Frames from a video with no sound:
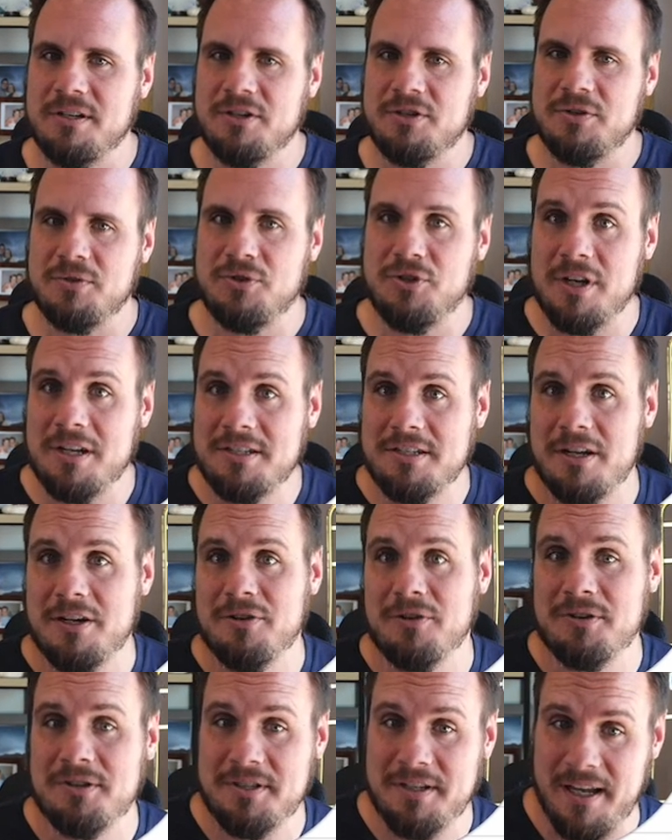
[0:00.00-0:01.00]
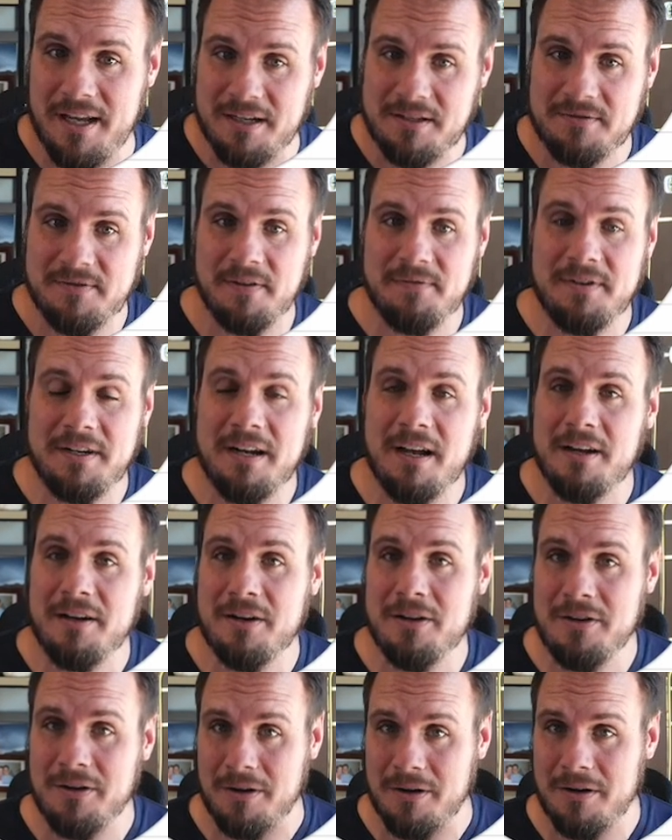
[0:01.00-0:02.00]
to just under
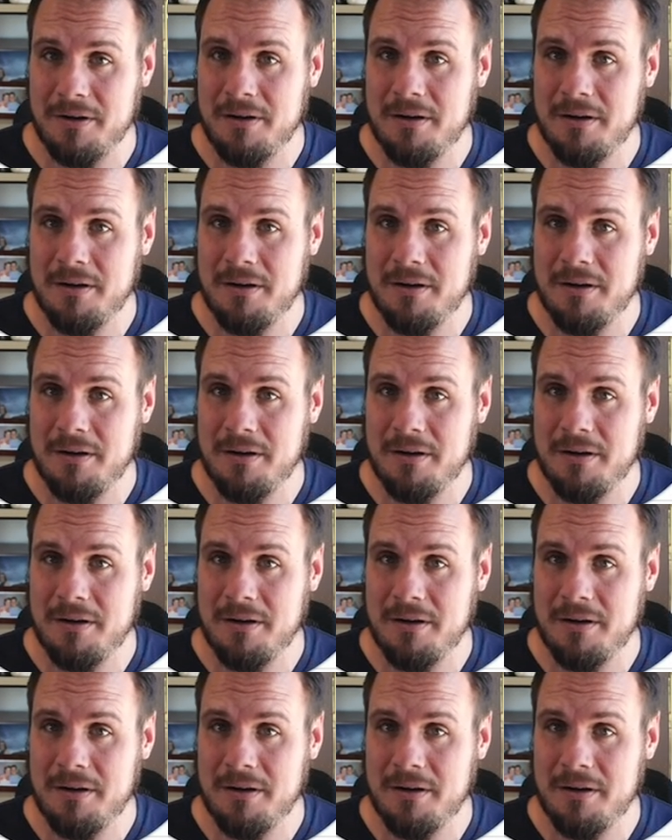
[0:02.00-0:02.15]
5,900?